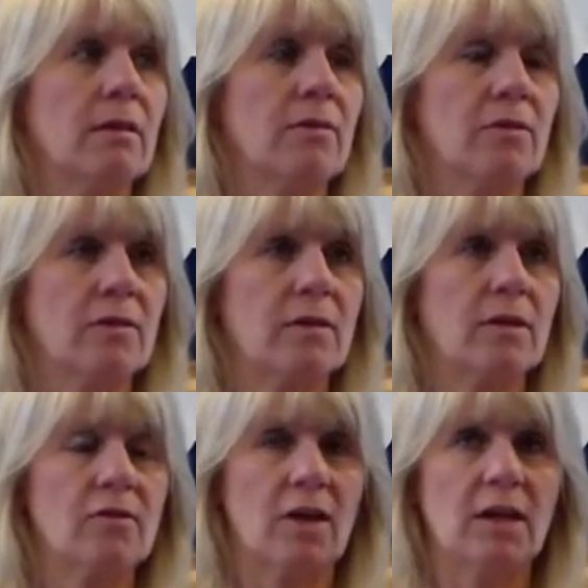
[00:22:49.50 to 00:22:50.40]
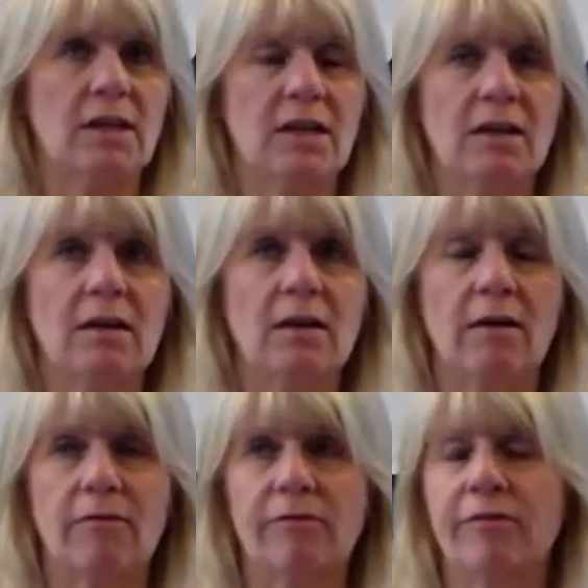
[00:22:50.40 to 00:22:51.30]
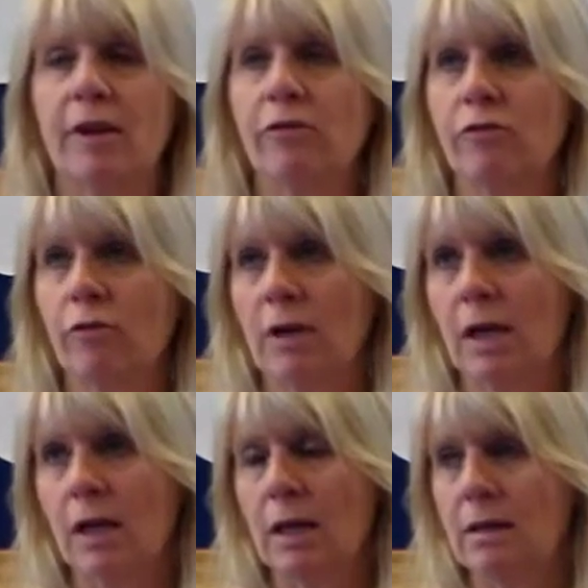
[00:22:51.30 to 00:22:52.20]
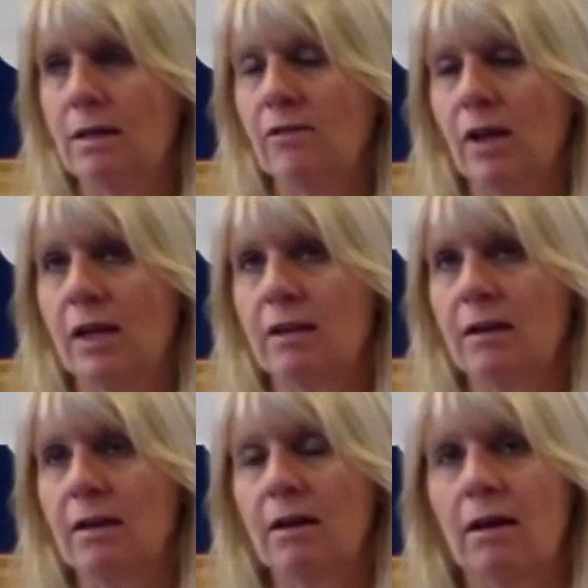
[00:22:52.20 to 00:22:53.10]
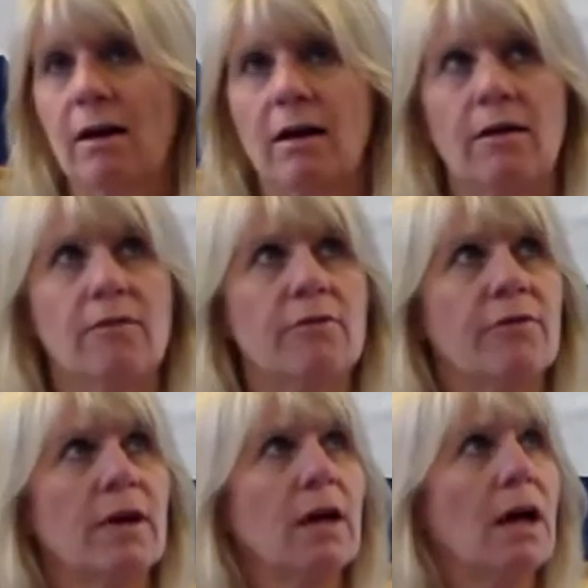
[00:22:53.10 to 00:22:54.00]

This idea of festering and this idea of